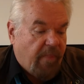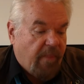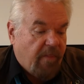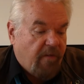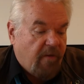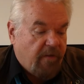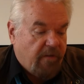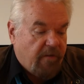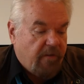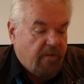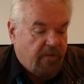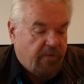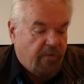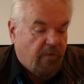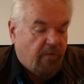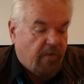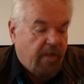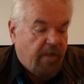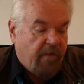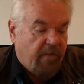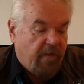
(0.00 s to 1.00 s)
The
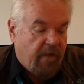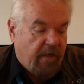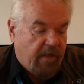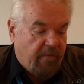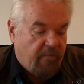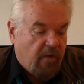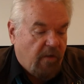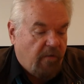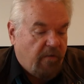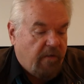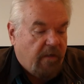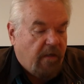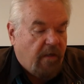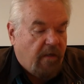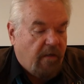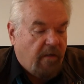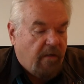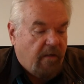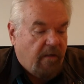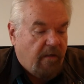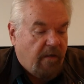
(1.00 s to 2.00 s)
story that I wrote
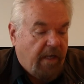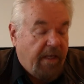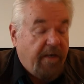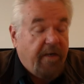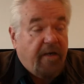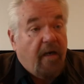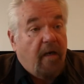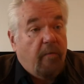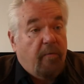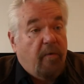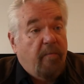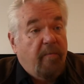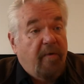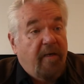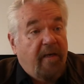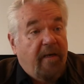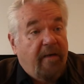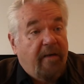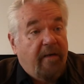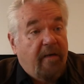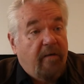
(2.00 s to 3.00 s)
ended up
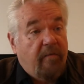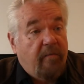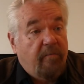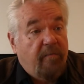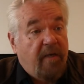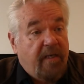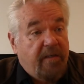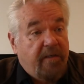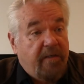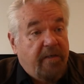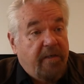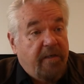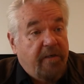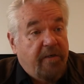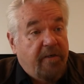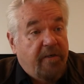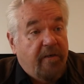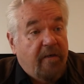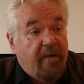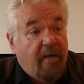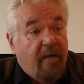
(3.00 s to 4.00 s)
being a
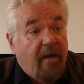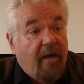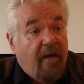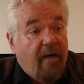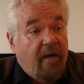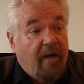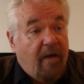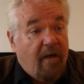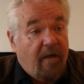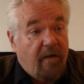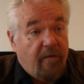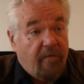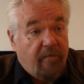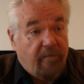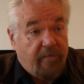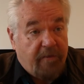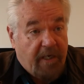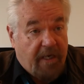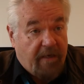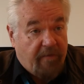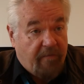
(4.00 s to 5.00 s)
pastiche
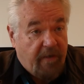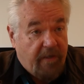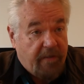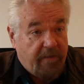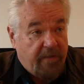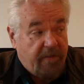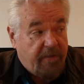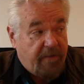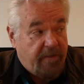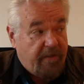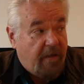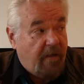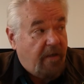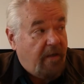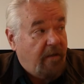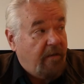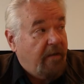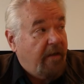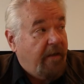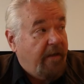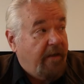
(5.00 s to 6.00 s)
of Jack Vance's
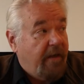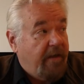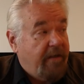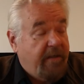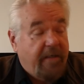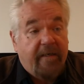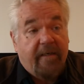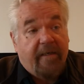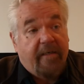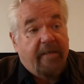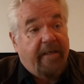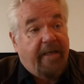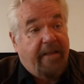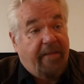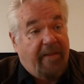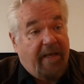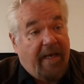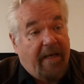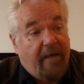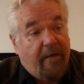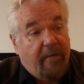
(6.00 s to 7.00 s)
style, and I didn't intend
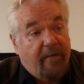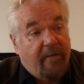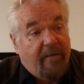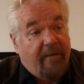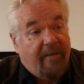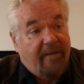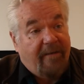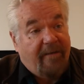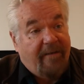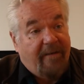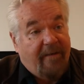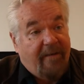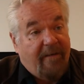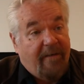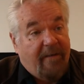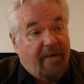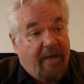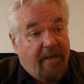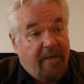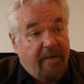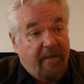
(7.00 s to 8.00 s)
that.
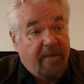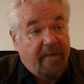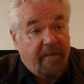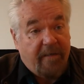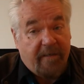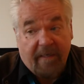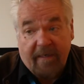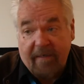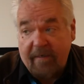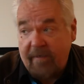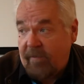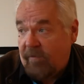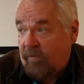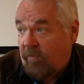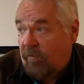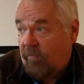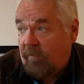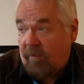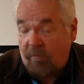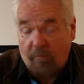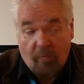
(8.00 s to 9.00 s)
I didn't intend it at
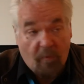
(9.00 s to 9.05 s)
all. But